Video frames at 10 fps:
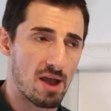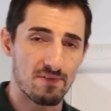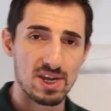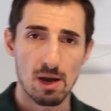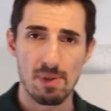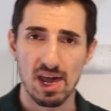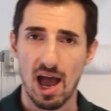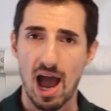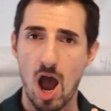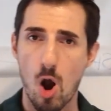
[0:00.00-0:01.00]
think
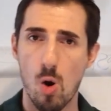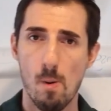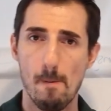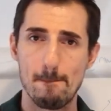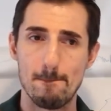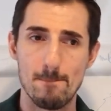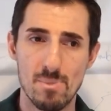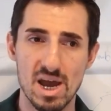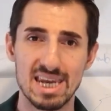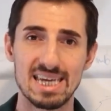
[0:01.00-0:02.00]
about how
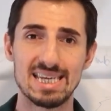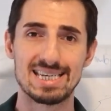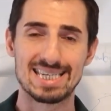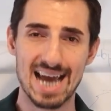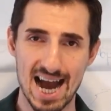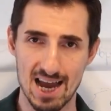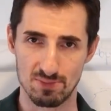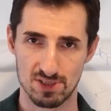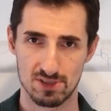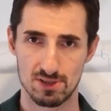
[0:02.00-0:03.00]
many
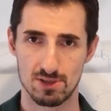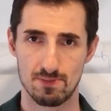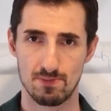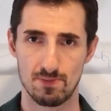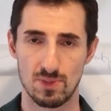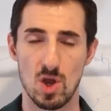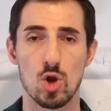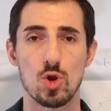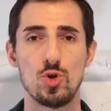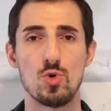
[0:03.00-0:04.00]
times
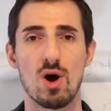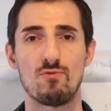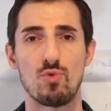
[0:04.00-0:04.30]
you have